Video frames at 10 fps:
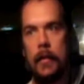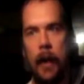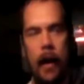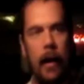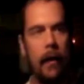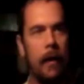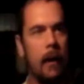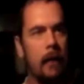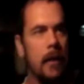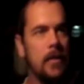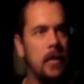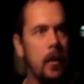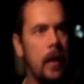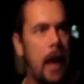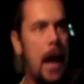That's
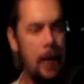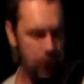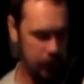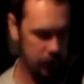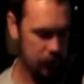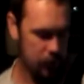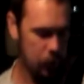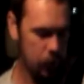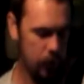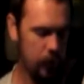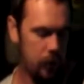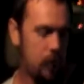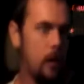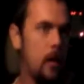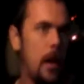going to happen at some point.
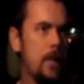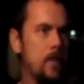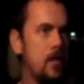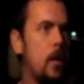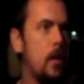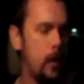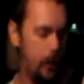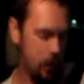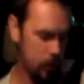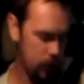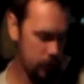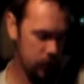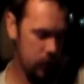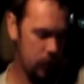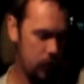I just know it.
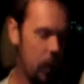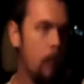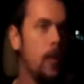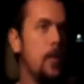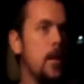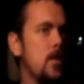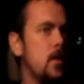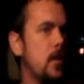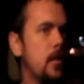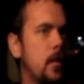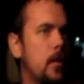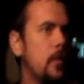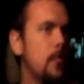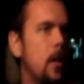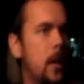So I'll be patient.
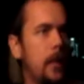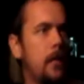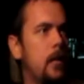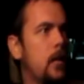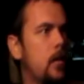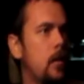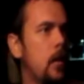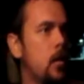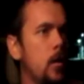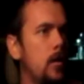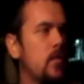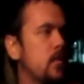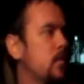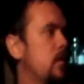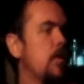It's fine.
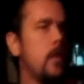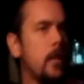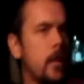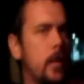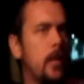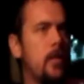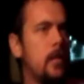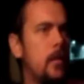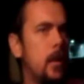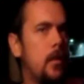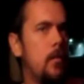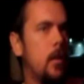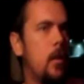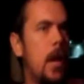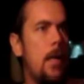It's all good. You know,
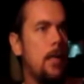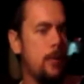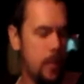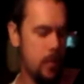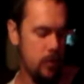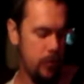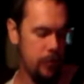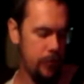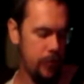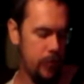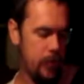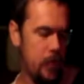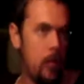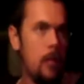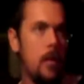it will happen eventually.
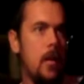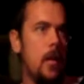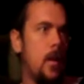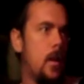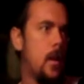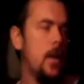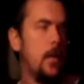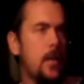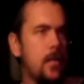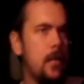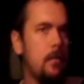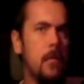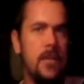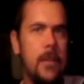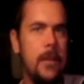So, anyways, I'm
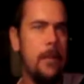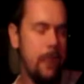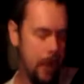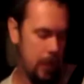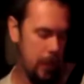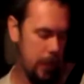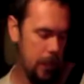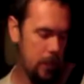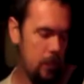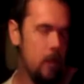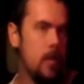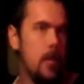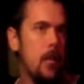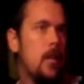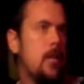gonna see if I can find another